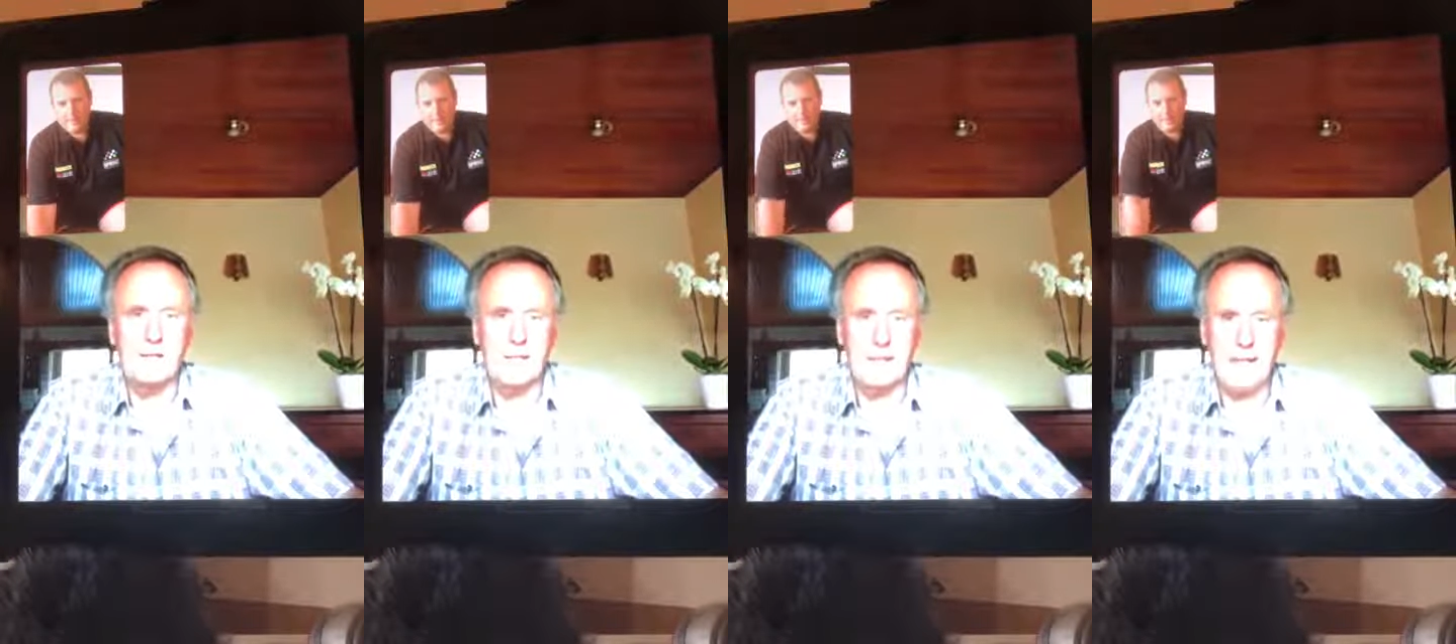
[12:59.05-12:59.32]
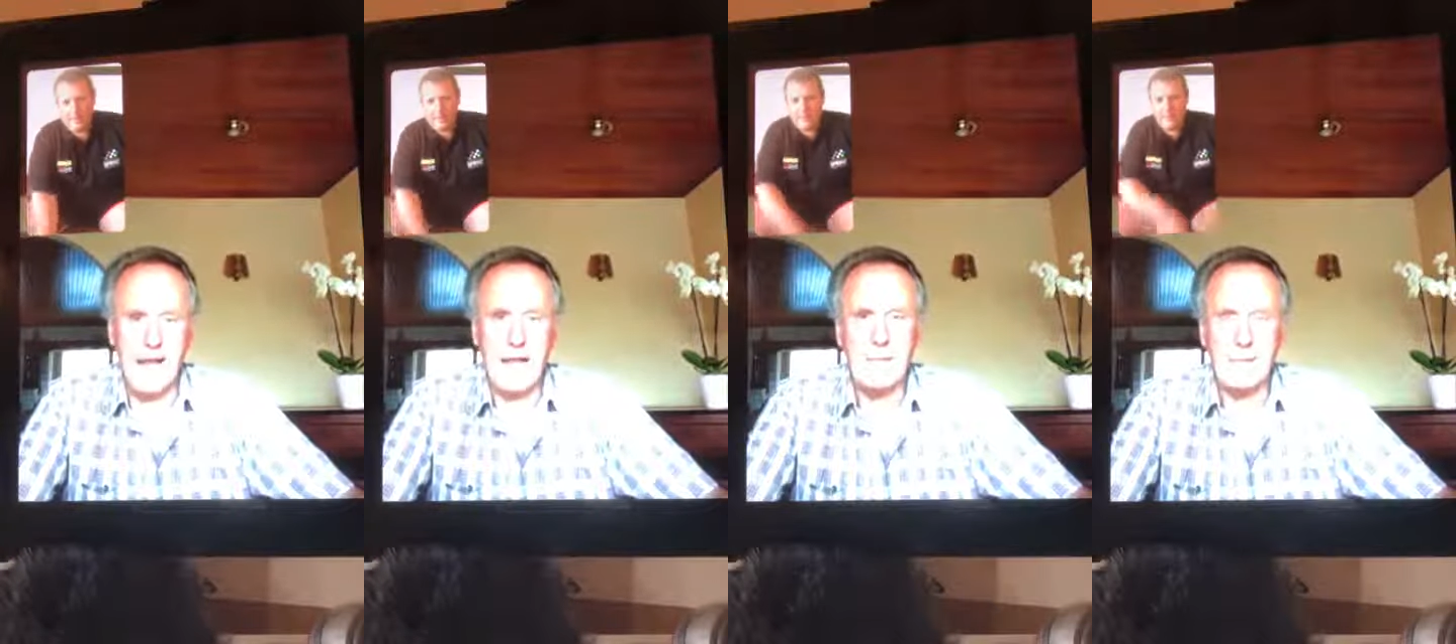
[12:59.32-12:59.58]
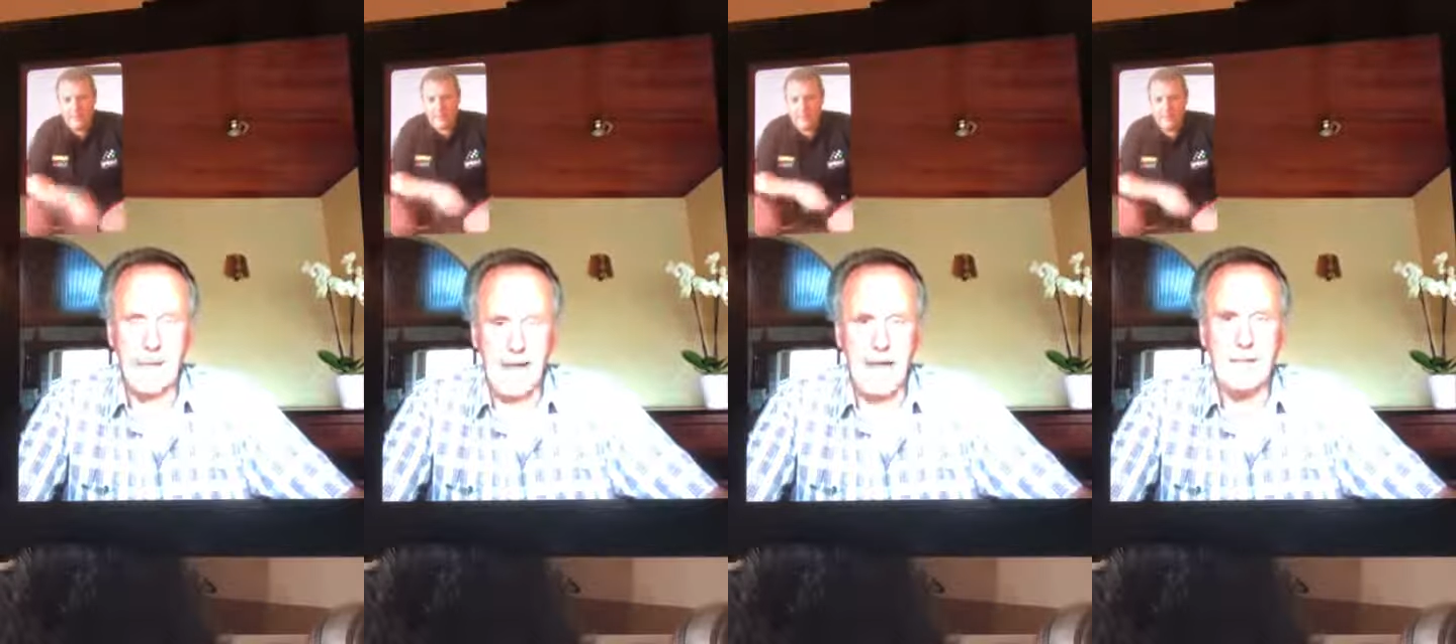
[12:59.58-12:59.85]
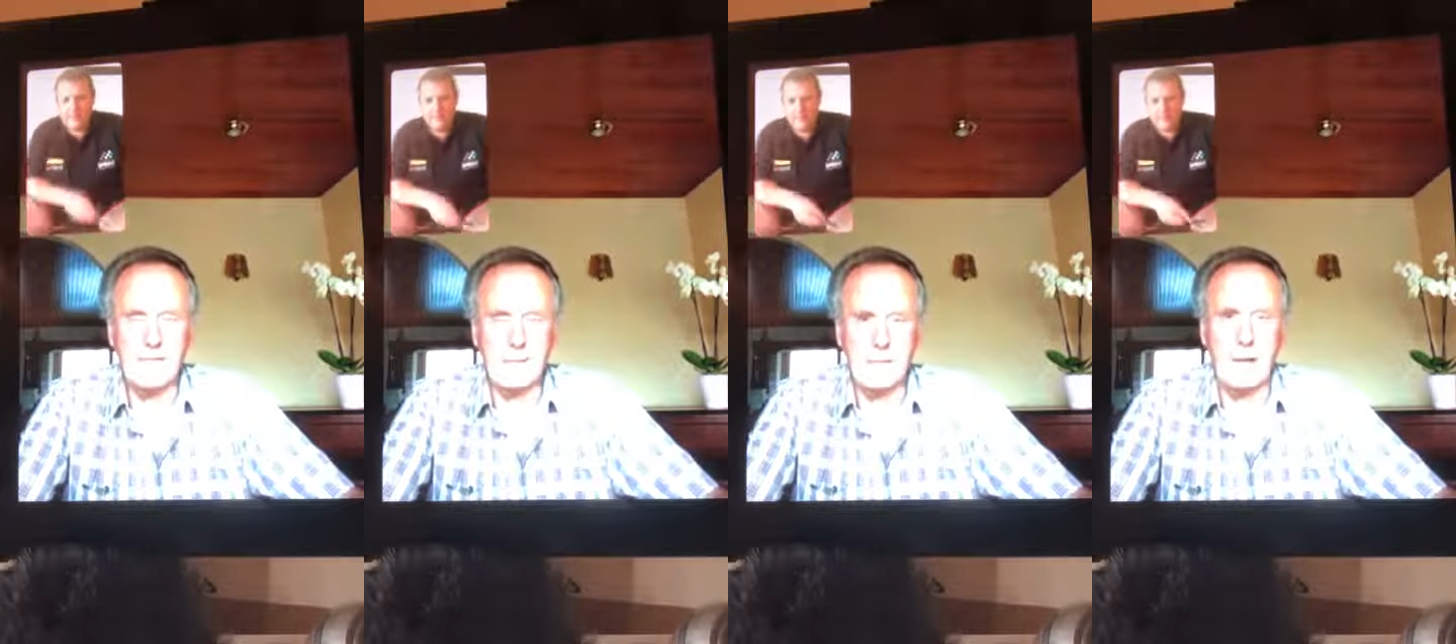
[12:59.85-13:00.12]
the 9
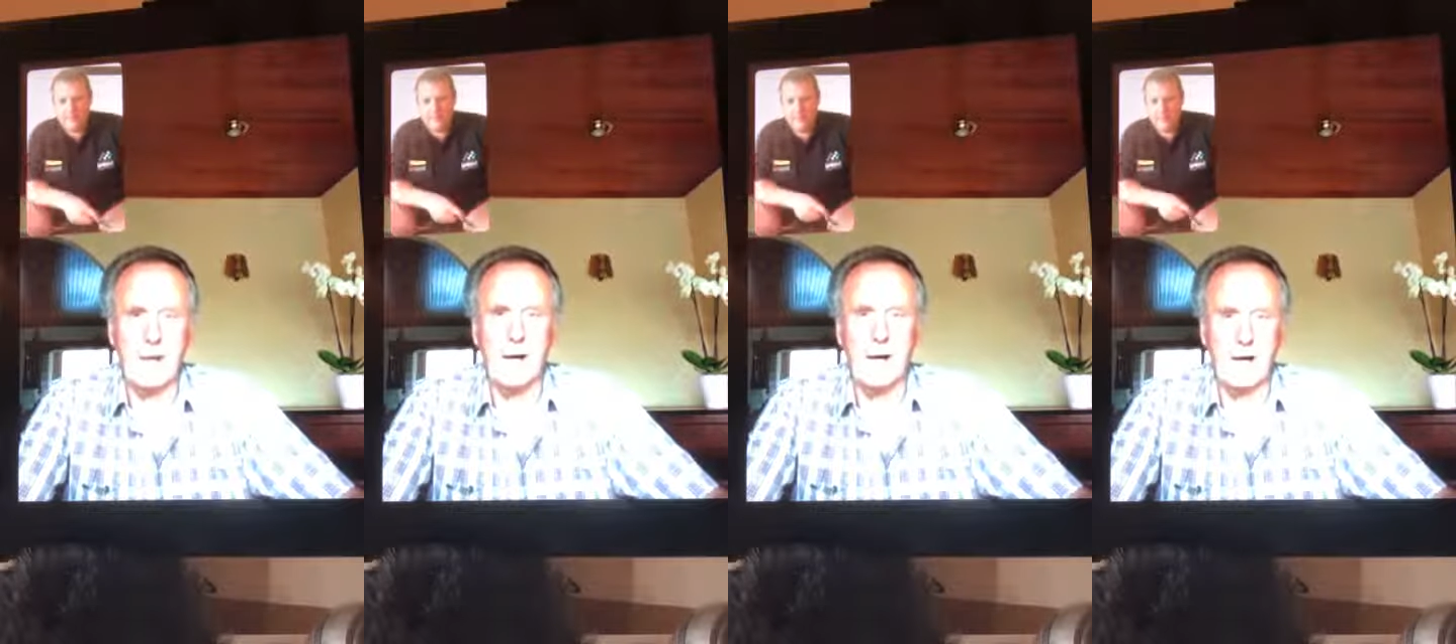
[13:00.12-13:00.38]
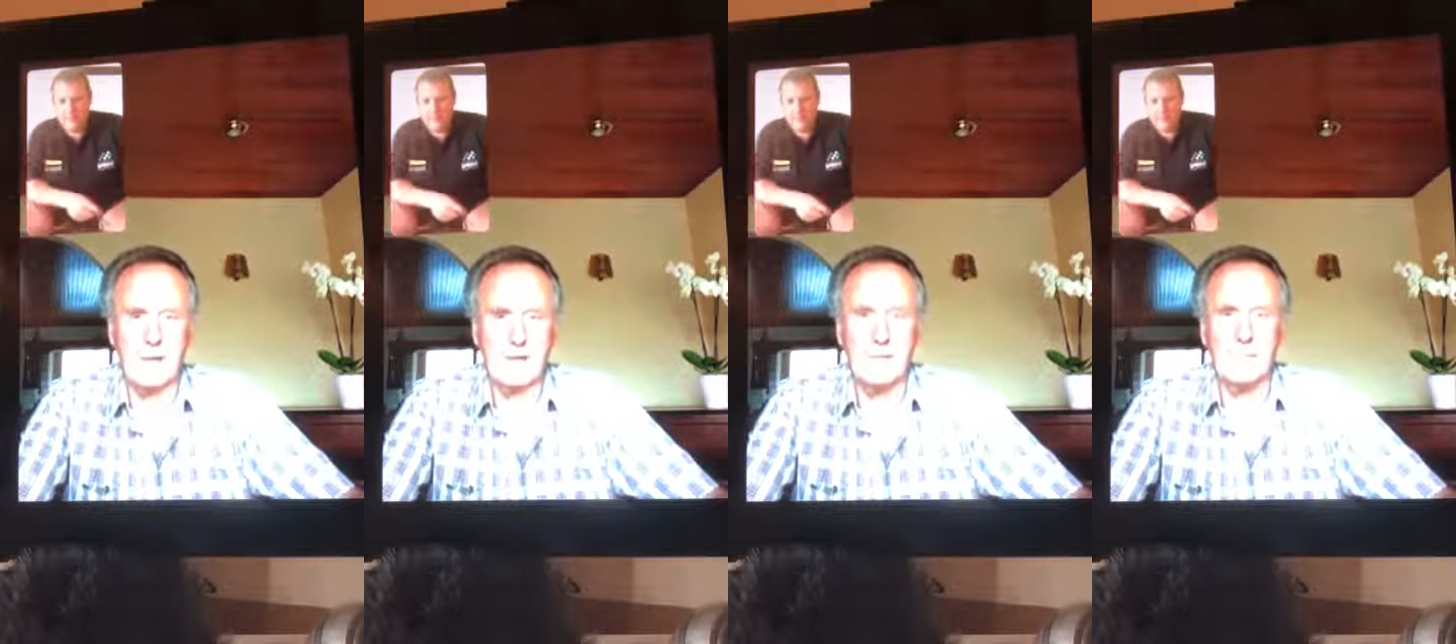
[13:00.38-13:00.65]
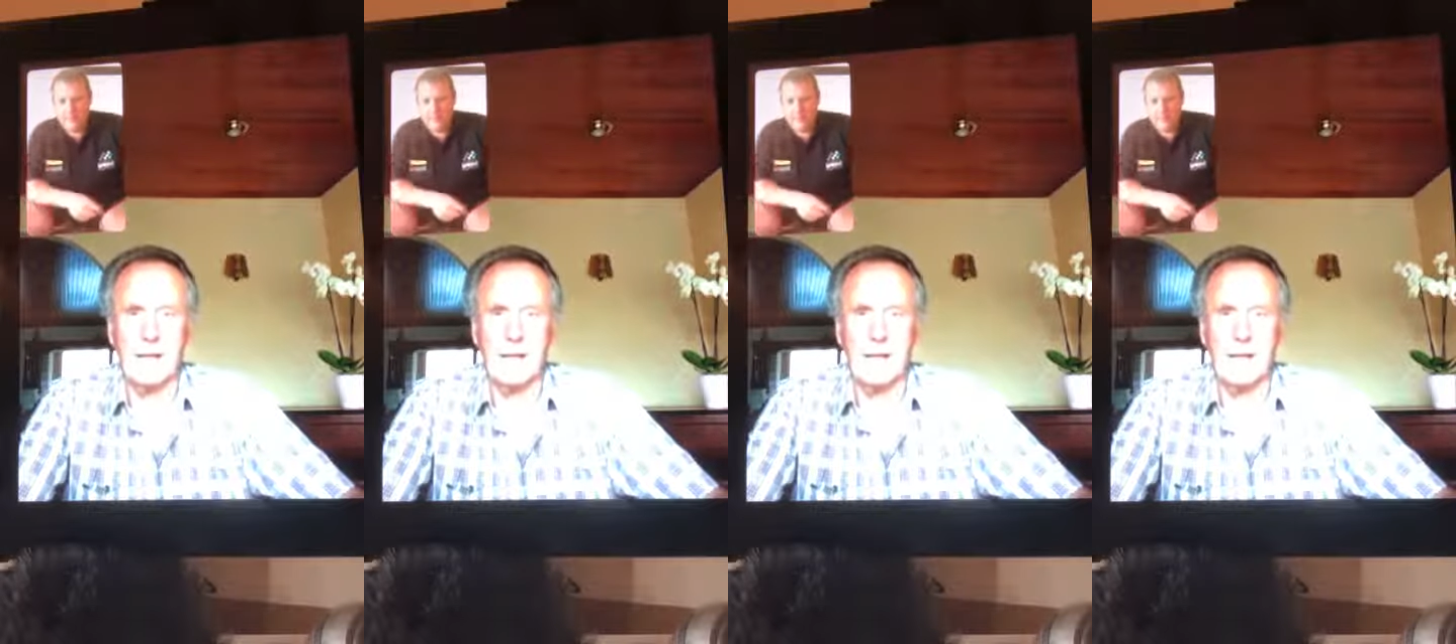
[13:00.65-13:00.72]
mile from our house in